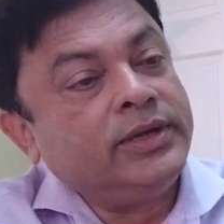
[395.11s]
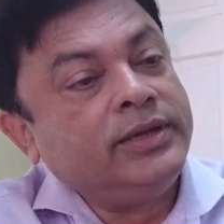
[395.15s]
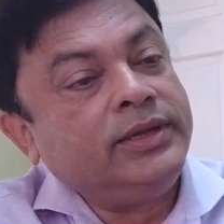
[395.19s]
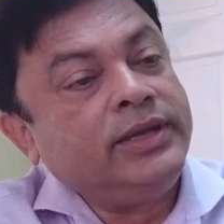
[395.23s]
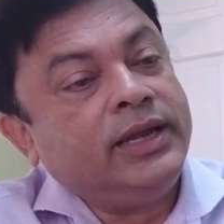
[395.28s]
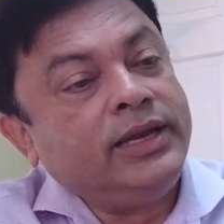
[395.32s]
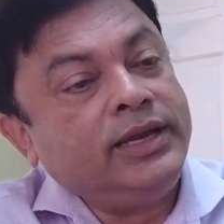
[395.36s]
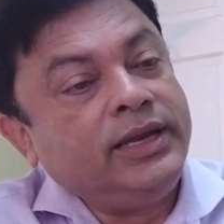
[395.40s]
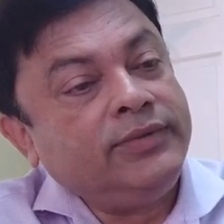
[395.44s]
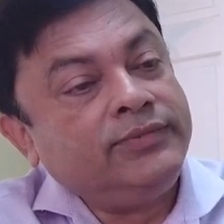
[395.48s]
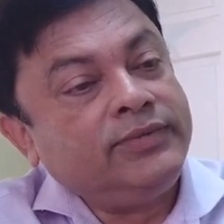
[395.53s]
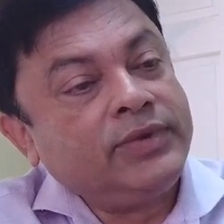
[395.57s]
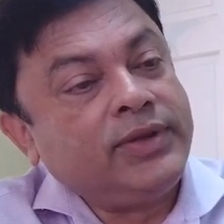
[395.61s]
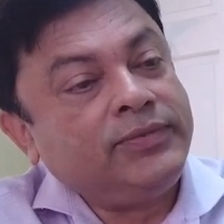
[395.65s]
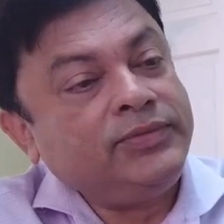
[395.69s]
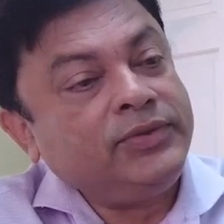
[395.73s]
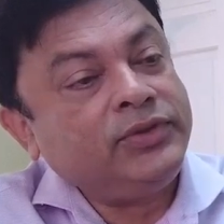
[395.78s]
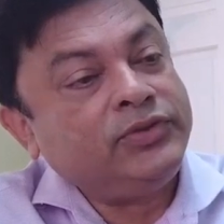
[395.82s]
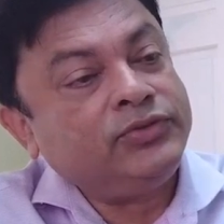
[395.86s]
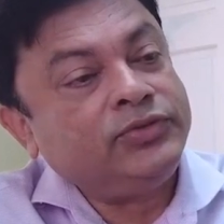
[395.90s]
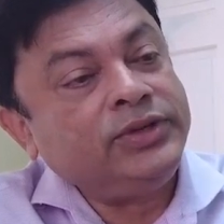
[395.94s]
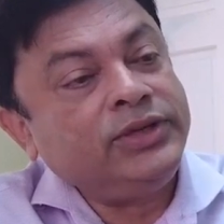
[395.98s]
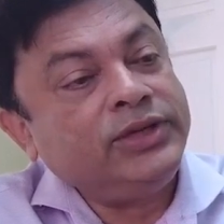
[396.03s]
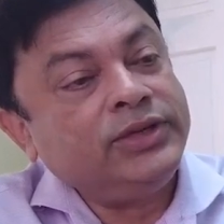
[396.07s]
Then if
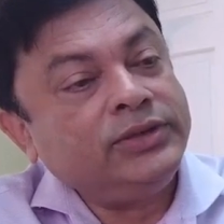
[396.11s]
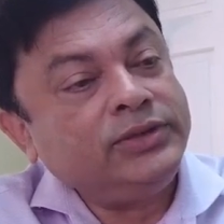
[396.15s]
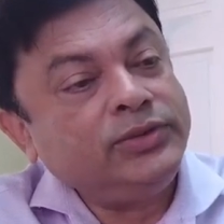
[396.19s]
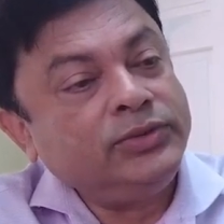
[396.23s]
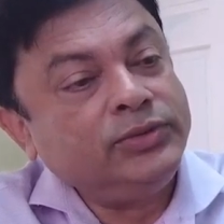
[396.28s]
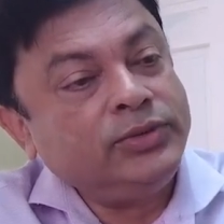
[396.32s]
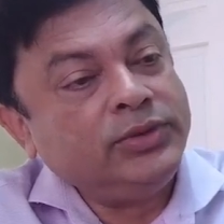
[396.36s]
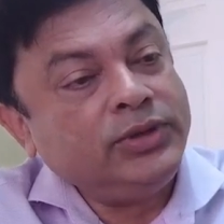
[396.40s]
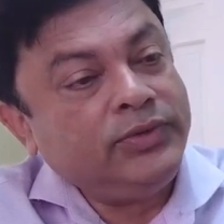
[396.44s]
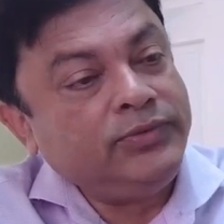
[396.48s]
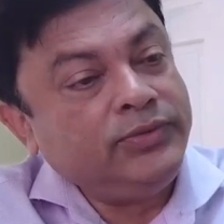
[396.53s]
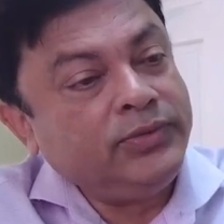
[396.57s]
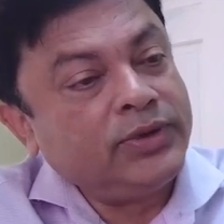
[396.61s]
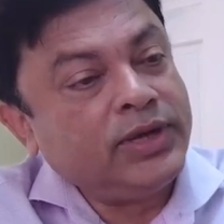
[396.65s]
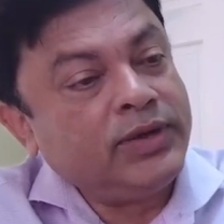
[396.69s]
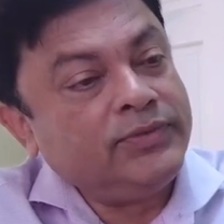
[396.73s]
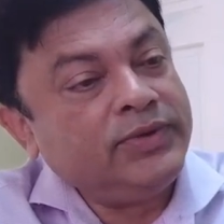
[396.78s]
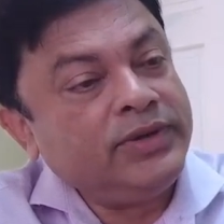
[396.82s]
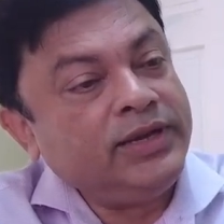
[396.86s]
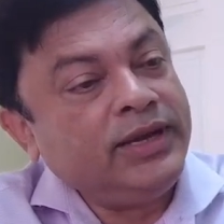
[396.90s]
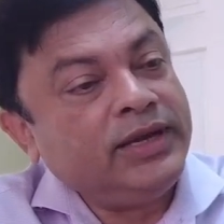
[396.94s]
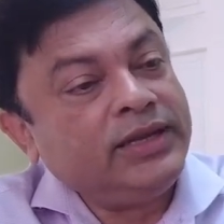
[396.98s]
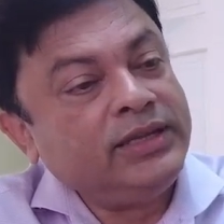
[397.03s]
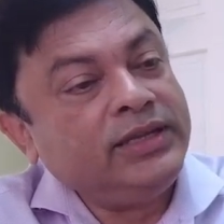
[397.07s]
after 3 years, if you have
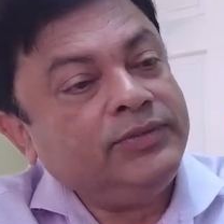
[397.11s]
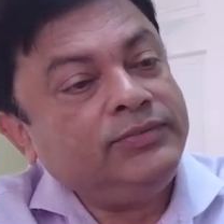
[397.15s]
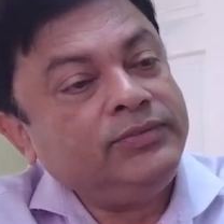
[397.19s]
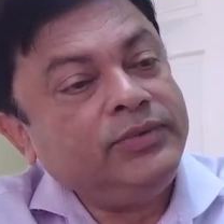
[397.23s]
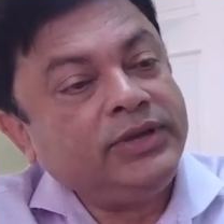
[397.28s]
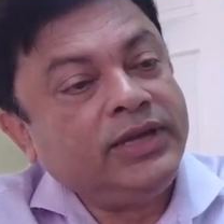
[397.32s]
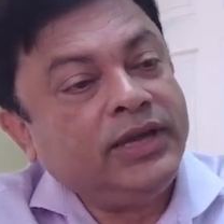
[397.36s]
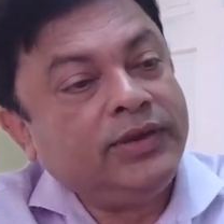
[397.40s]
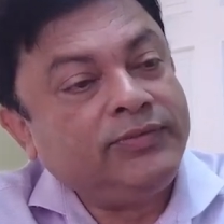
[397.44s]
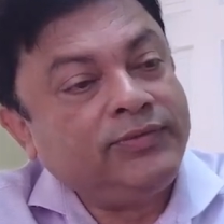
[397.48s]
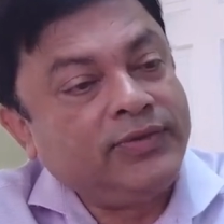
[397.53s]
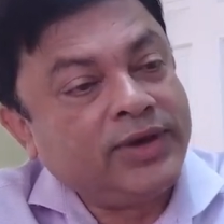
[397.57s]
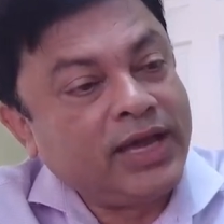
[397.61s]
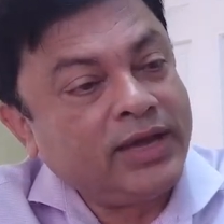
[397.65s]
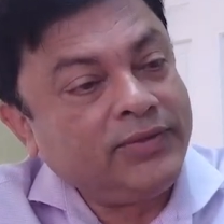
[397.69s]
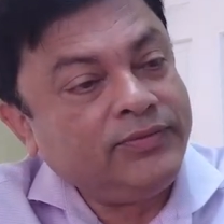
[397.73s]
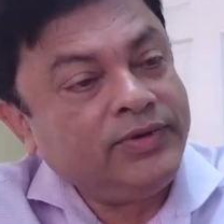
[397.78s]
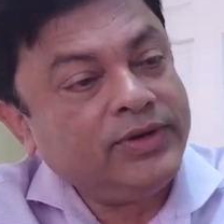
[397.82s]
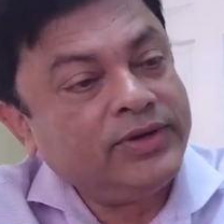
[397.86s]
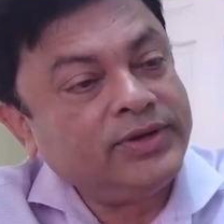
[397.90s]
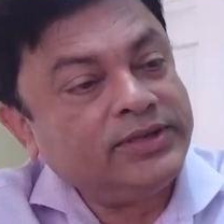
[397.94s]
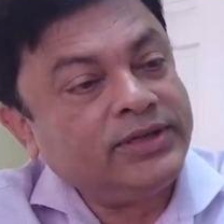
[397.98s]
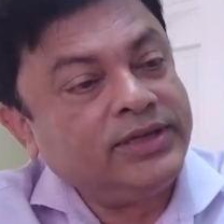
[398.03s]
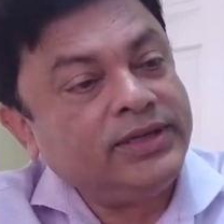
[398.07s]
a negative, you get 5
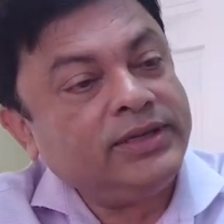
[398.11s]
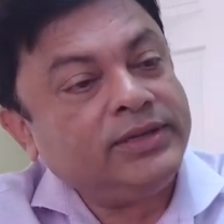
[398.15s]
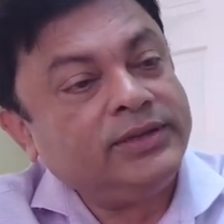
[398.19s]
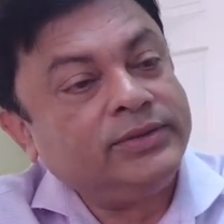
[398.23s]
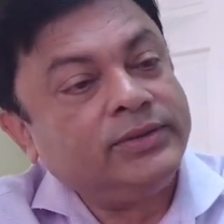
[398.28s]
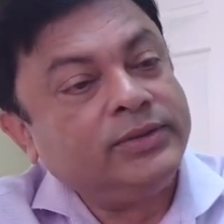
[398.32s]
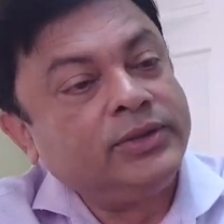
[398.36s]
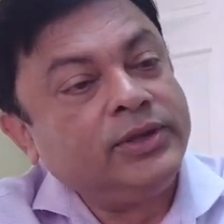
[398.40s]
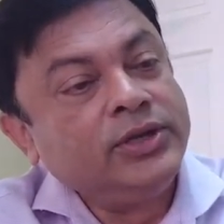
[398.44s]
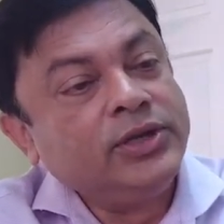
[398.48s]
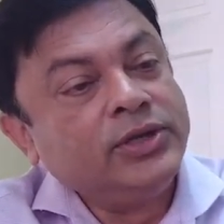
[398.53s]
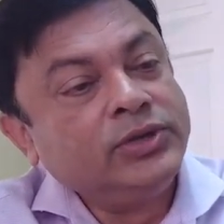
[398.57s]
years later.